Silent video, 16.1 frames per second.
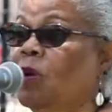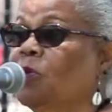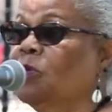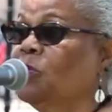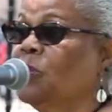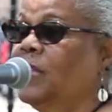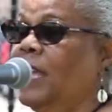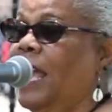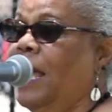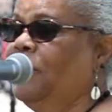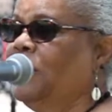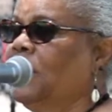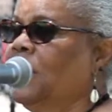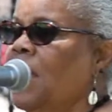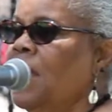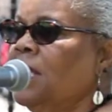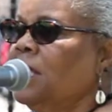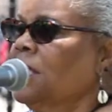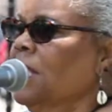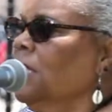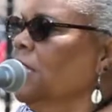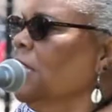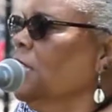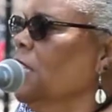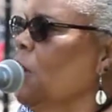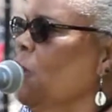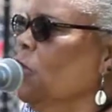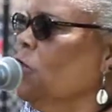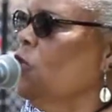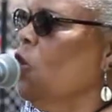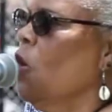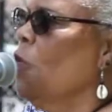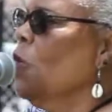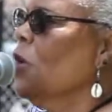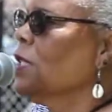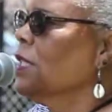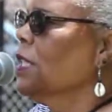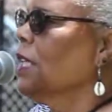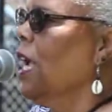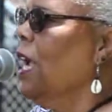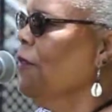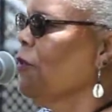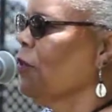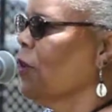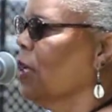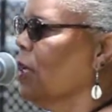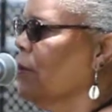was really happening, said that there was no more slavery.